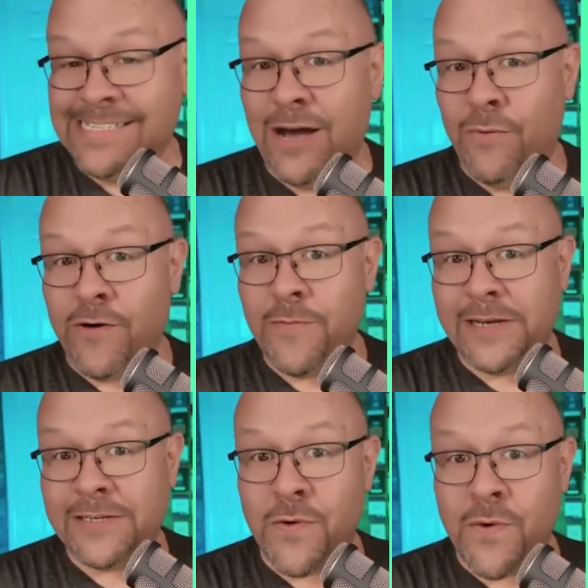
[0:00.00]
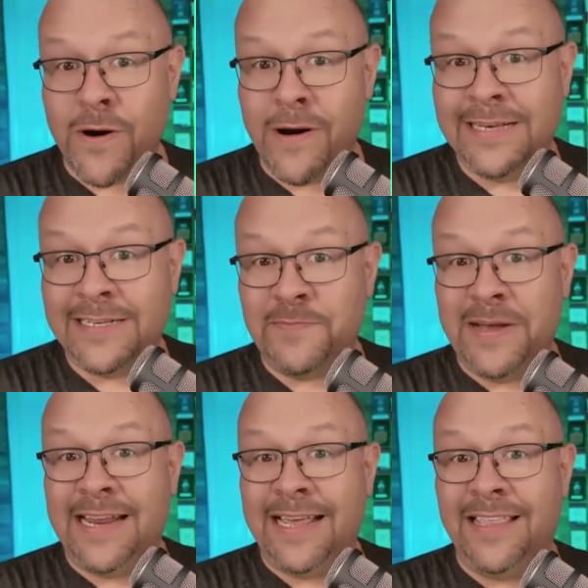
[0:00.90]
WordPress core is
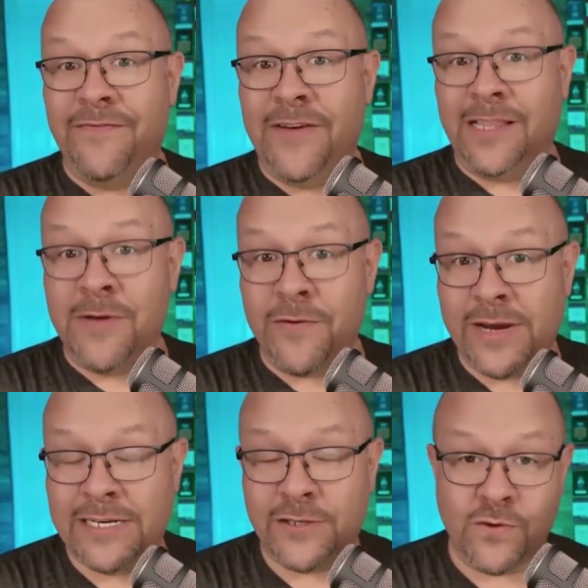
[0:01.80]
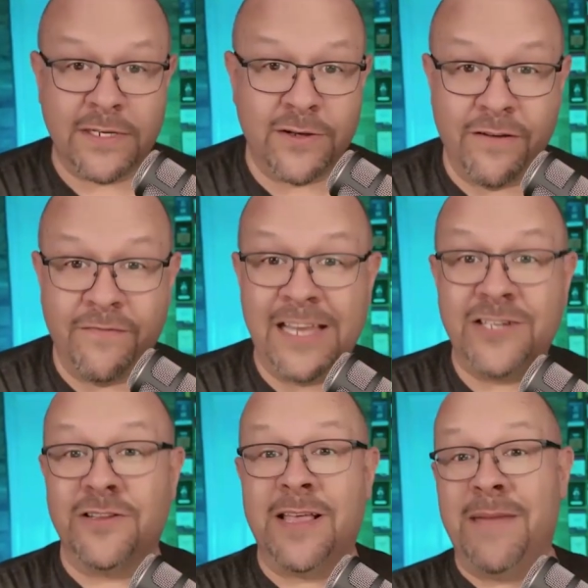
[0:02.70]
spending development resources on a
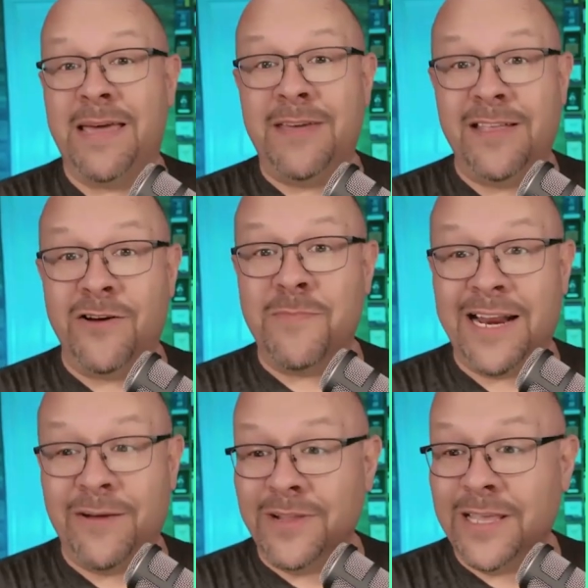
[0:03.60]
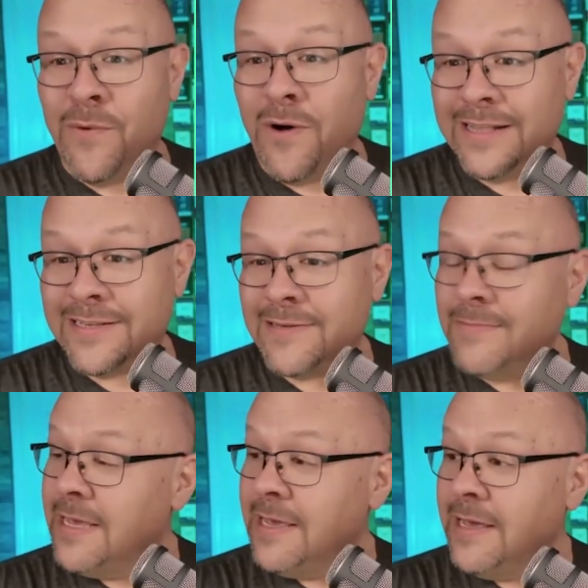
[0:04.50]
feature that maybe nobody really wants.
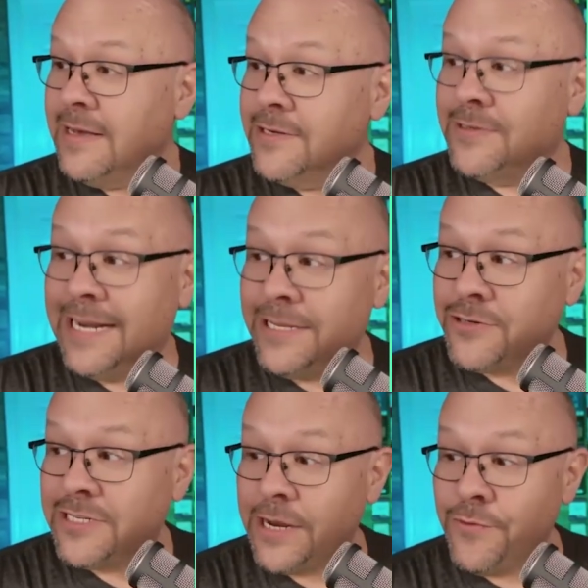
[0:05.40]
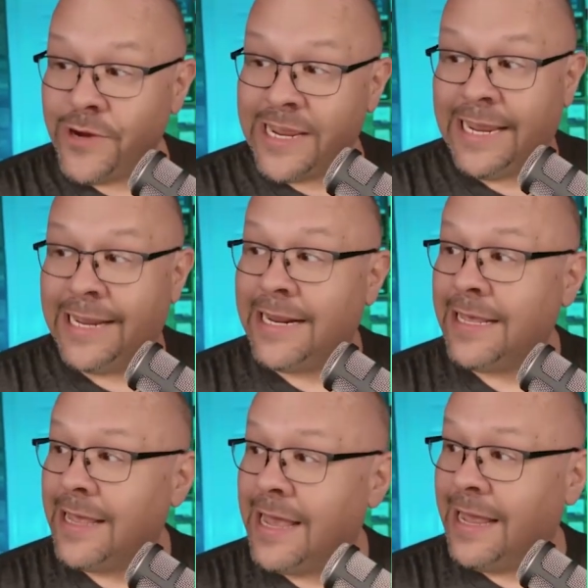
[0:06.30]
So it's an interesting
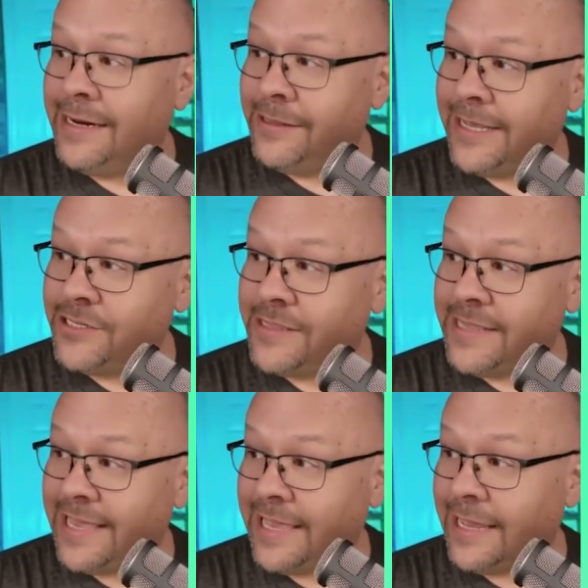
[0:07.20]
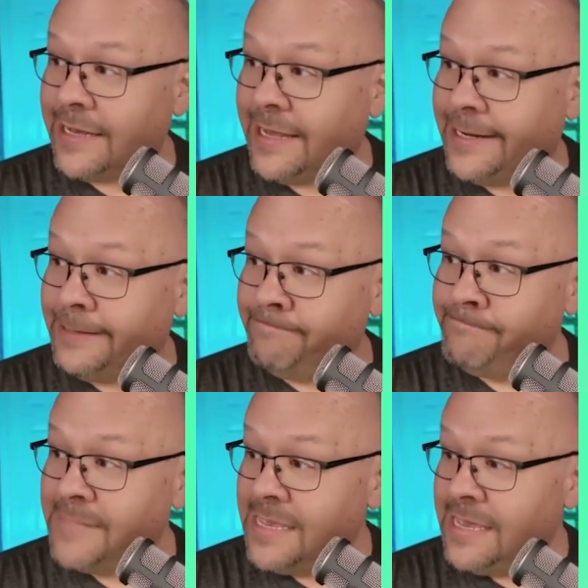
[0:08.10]
read, and it'll get you thinking. And
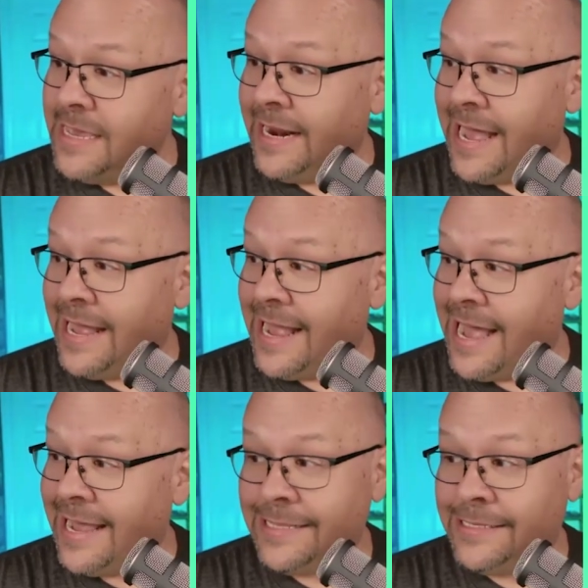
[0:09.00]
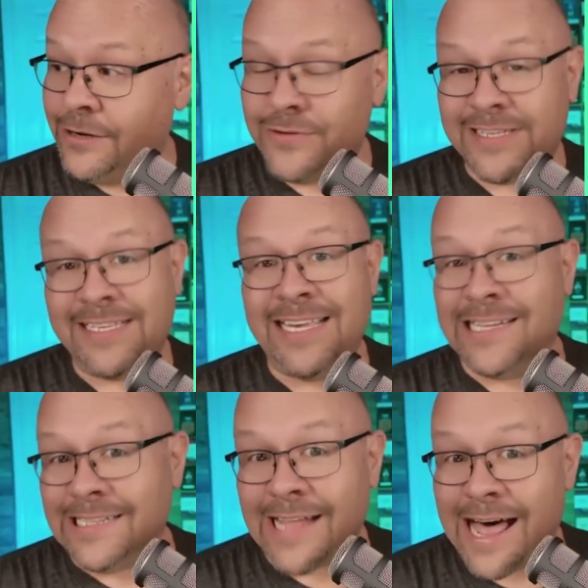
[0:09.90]
I don't see
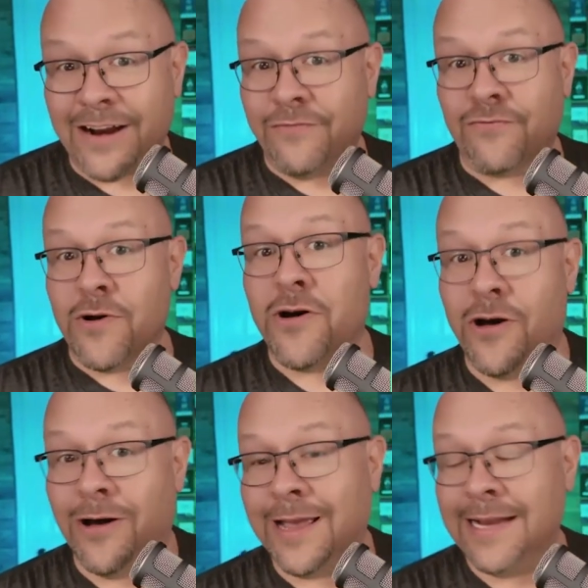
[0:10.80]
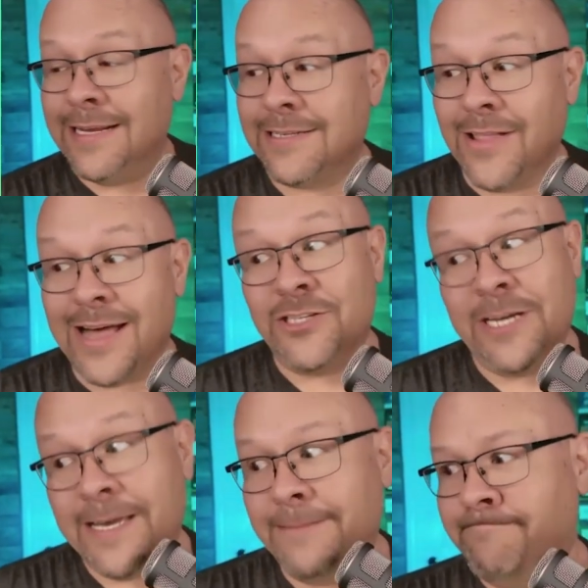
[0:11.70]
a lot of wrong in his
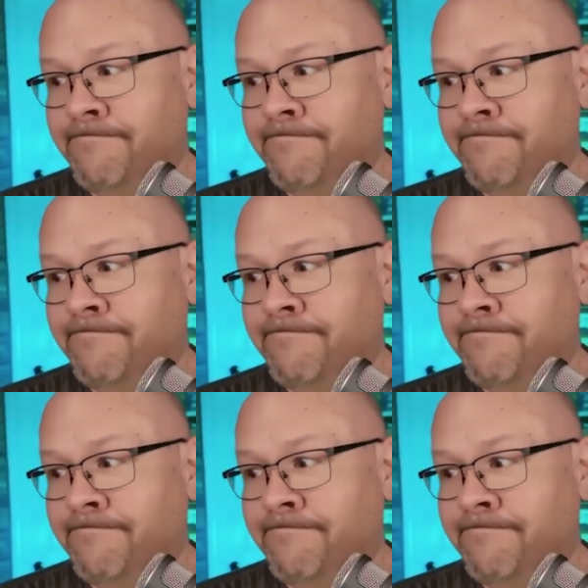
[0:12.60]
logic.